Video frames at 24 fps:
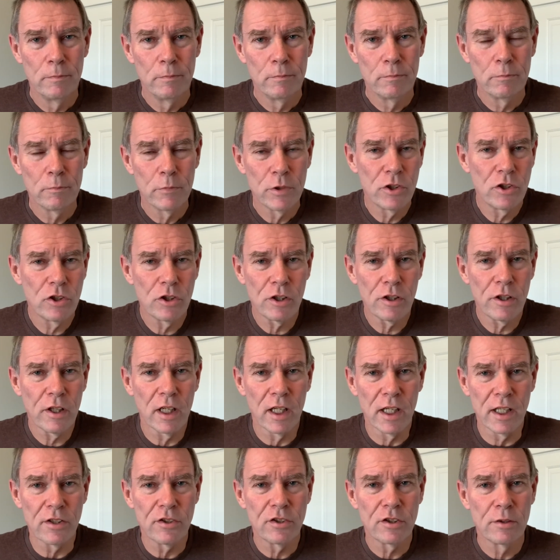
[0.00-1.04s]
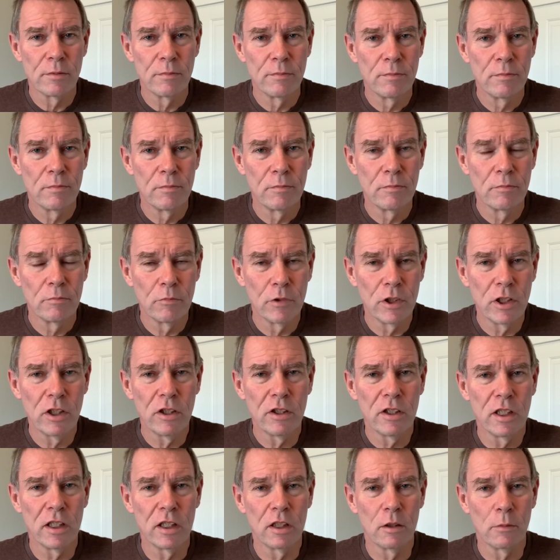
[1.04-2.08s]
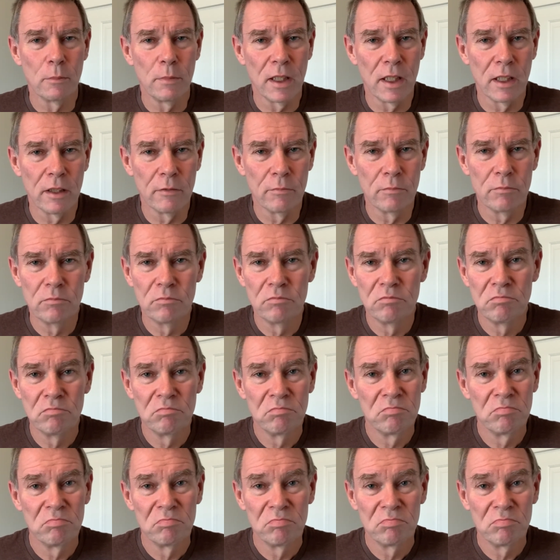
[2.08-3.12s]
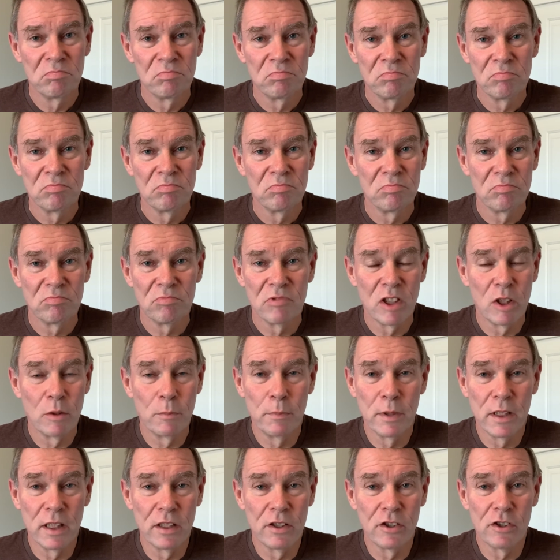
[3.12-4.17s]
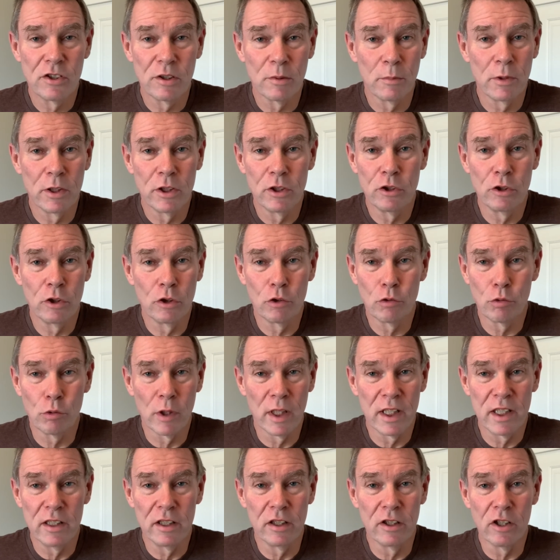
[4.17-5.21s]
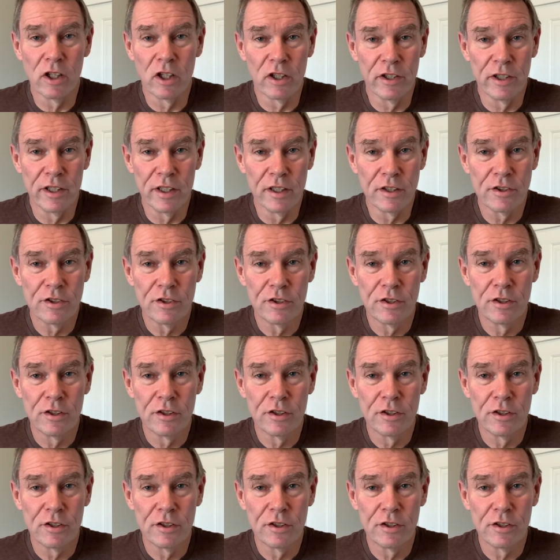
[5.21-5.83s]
What's your thoughts? What do you think about there being someone who created all this?